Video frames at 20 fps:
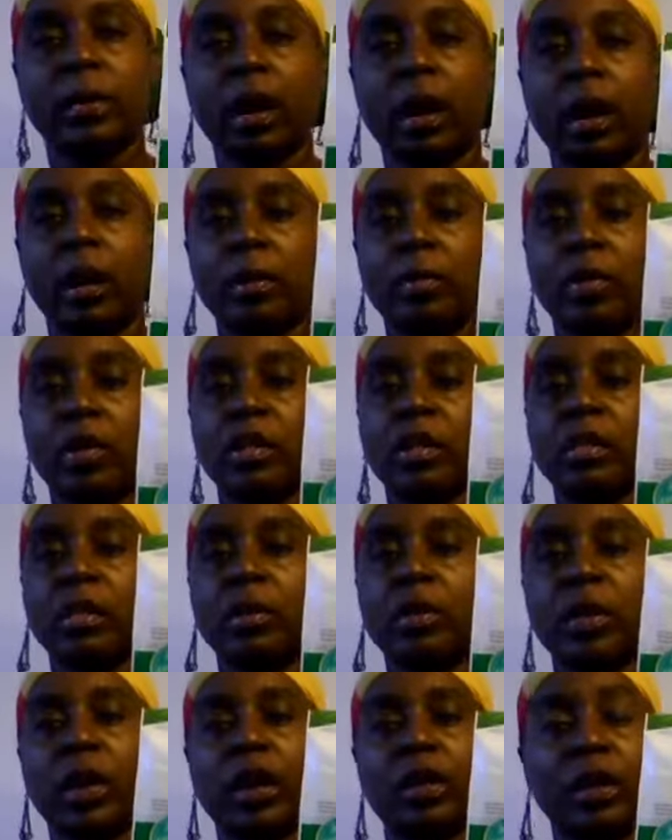part. This is the
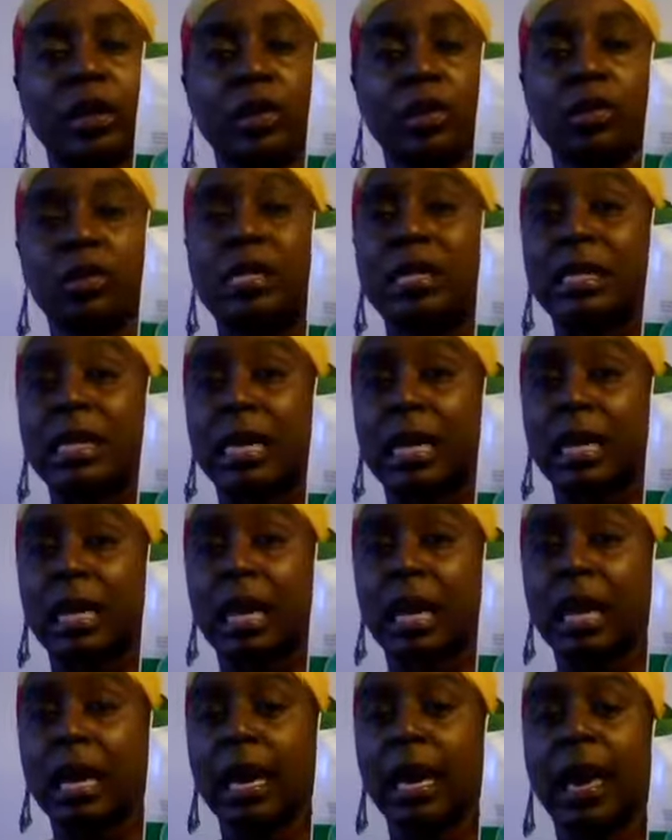part that you
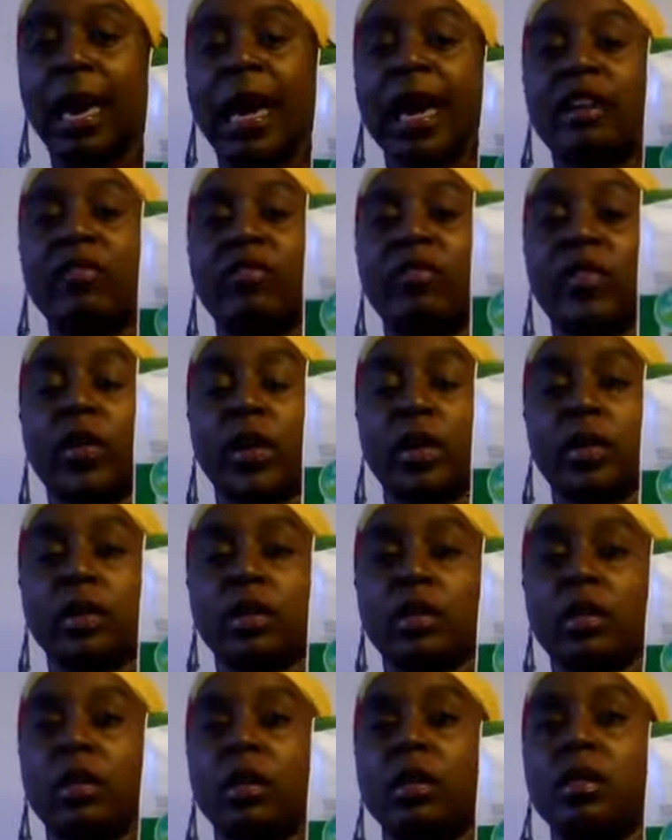see at
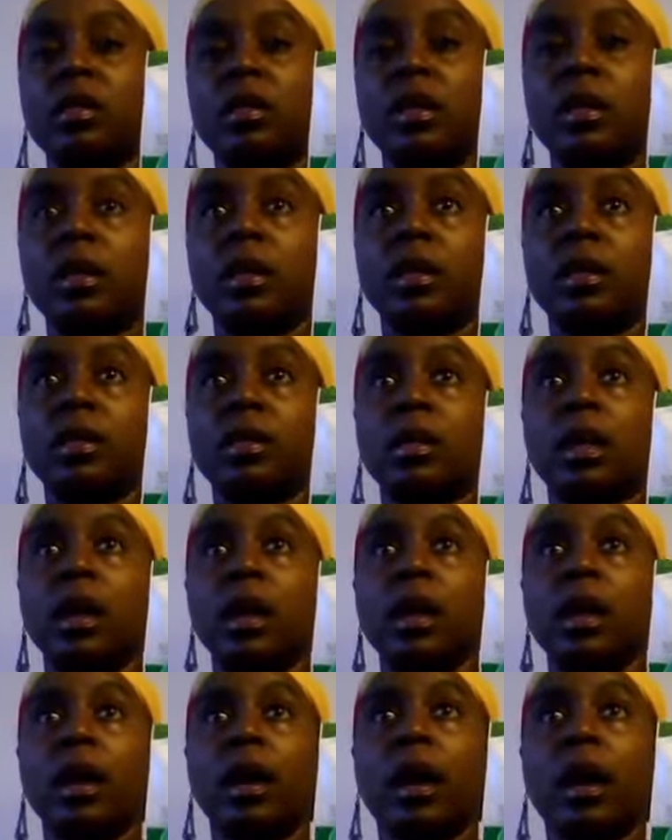first. This is
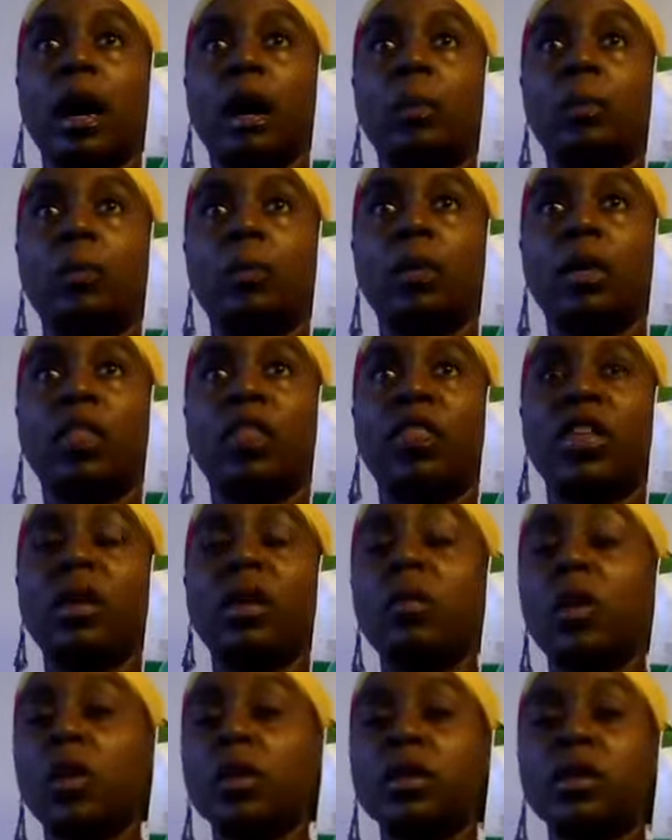the
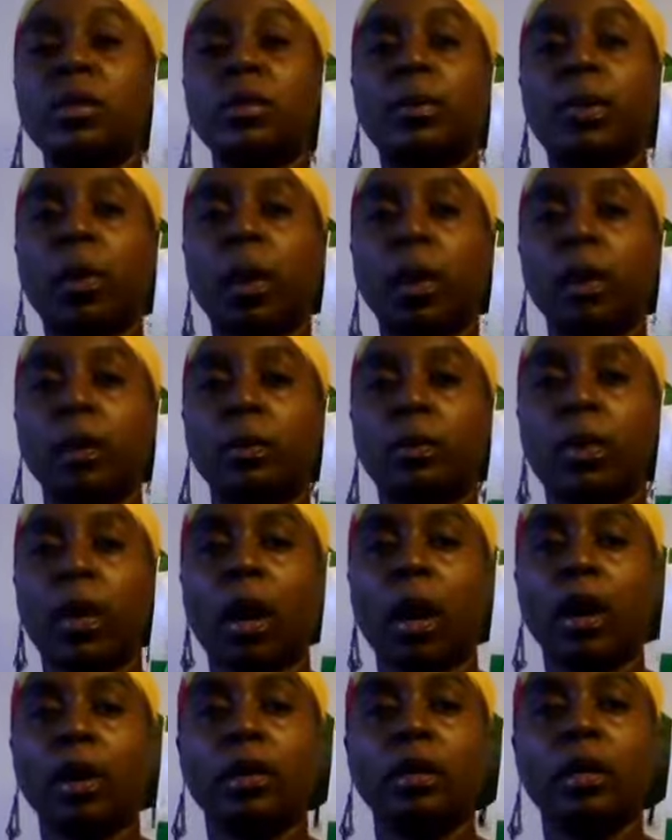most important
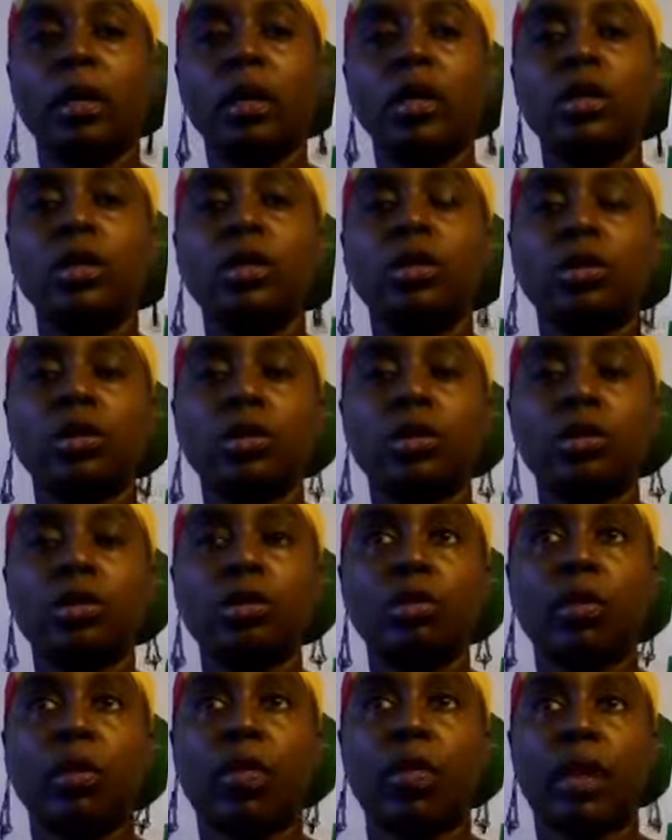part
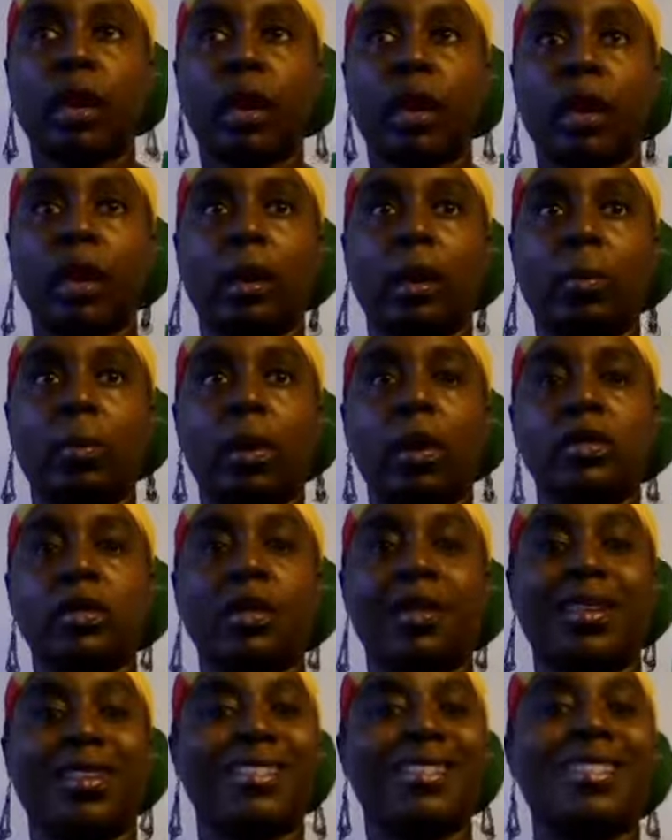to the
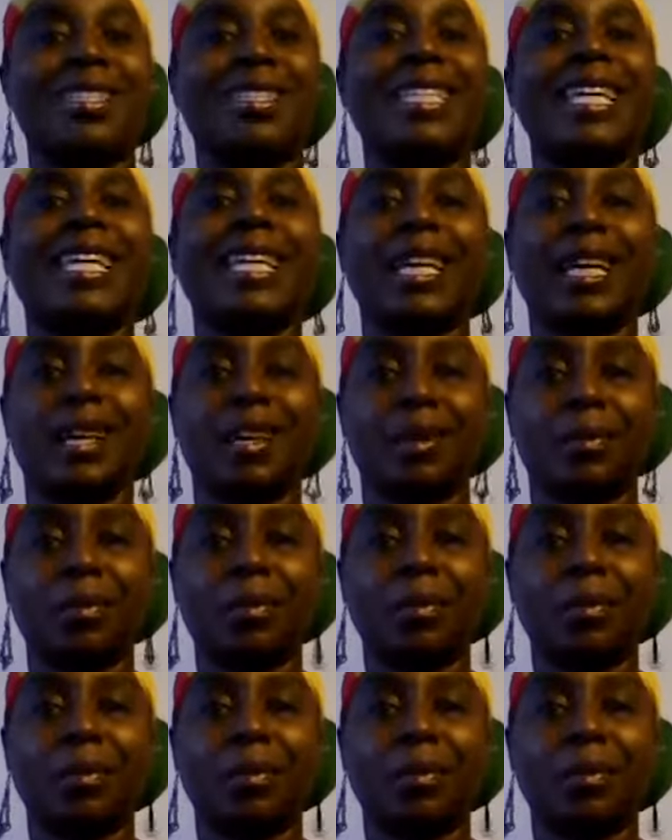person that's selling,